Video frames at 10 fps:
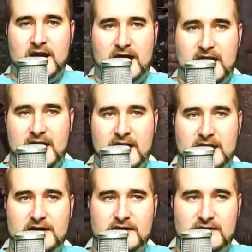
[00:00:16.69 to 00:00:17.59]

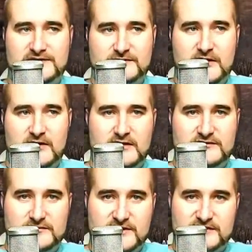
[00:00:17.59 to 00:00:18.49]
And to be
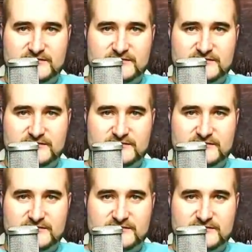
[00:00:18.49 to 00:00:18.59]
honest, we got some